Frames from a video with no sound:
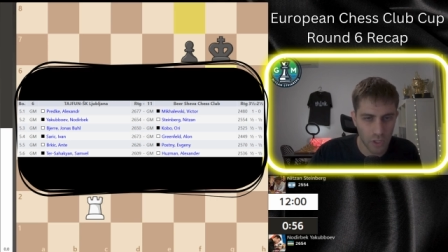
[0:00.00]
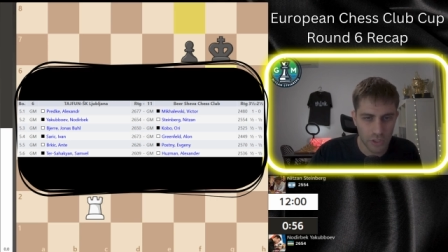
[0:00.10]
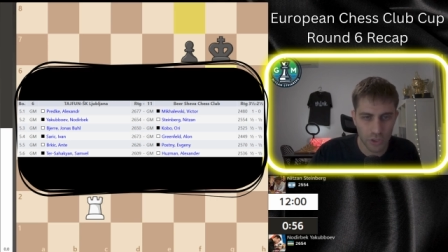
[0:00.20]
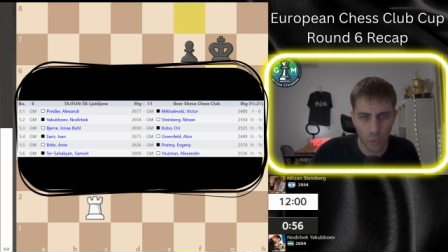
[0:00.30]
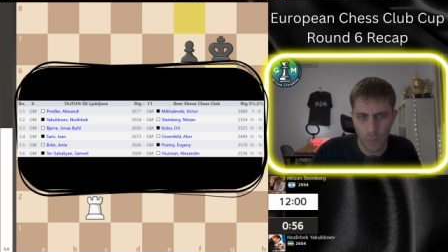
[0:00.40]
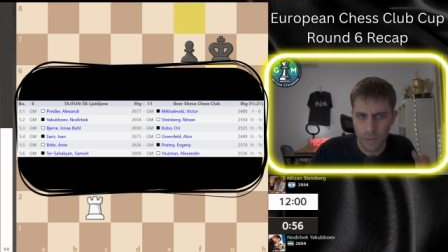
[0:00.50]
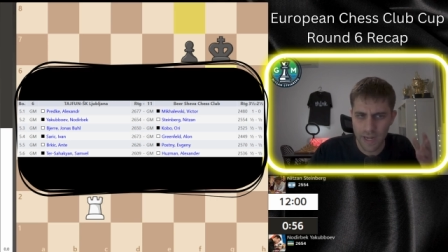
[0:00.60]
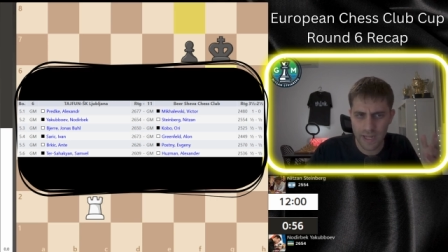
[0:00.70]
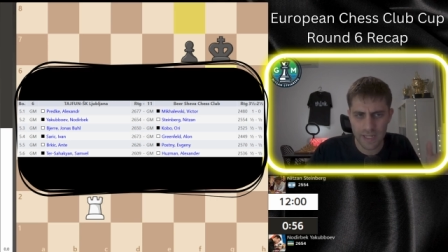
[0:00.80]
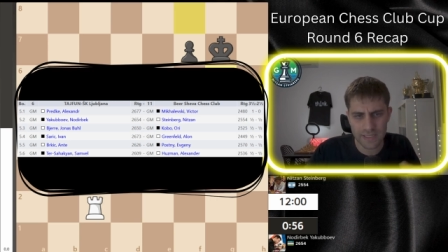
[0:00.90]
So we
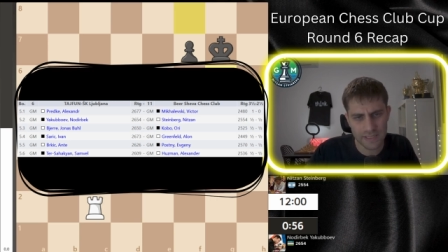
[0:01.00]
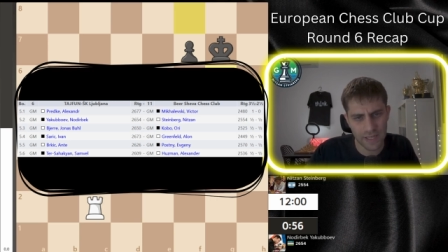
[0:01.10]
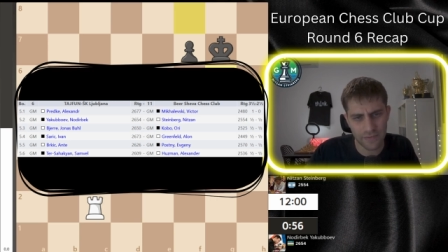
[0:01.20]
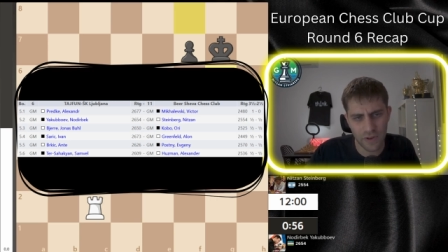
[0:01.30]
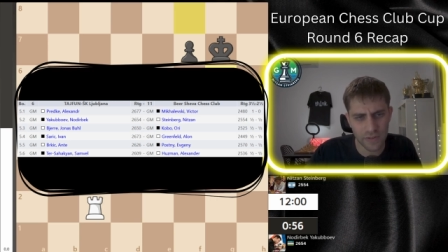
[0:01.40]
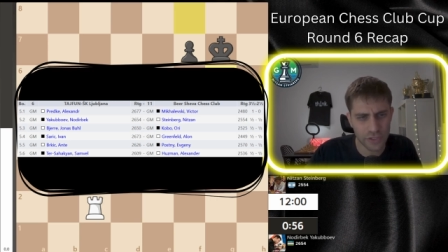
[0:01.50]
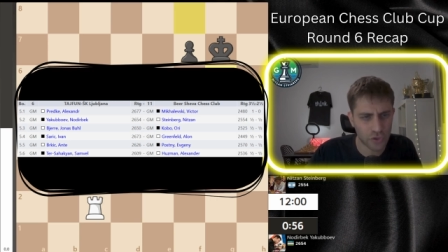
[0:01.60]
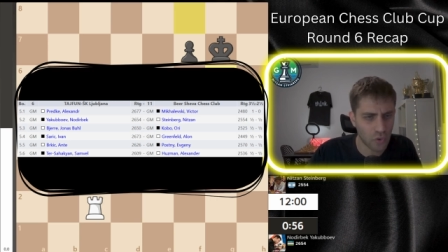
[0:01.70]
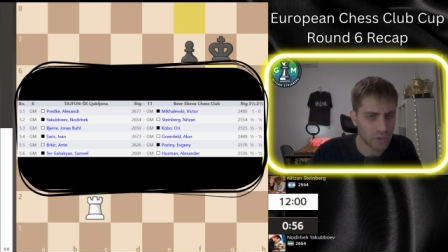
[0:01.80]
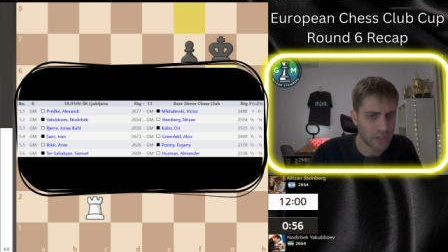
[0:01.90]
played against a very
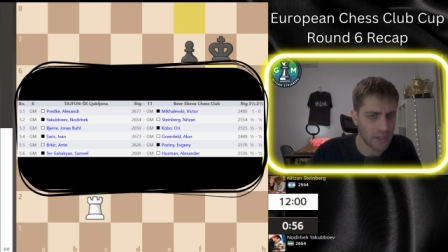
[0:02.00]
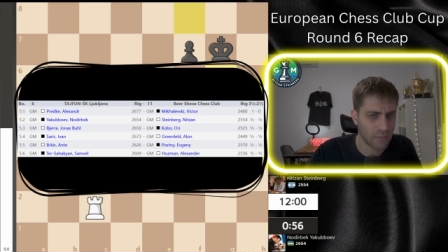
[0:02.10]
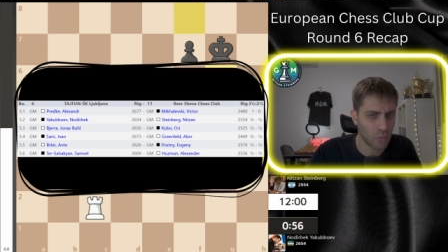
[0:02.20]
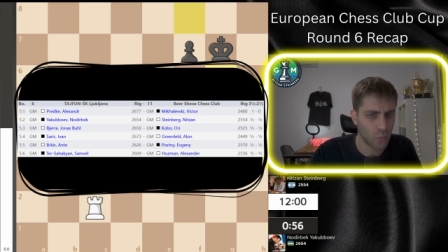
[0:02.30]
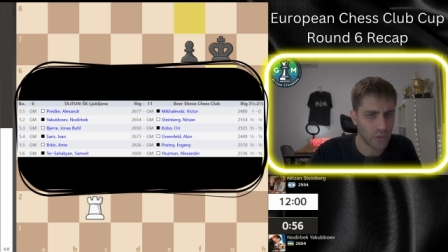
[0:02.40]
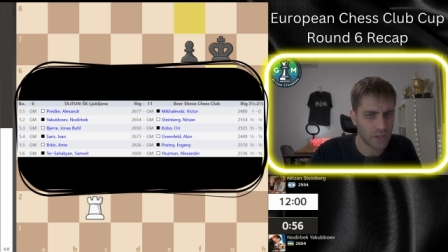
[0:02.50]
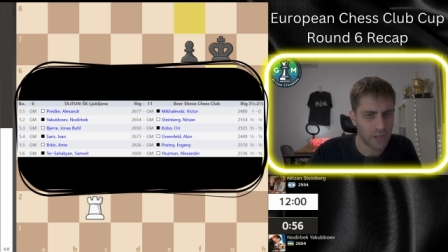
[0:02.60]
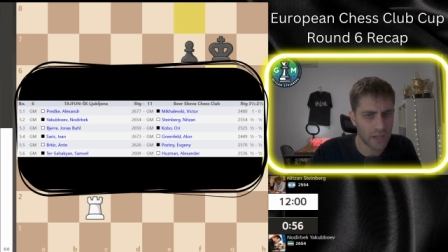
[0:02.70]
strong team with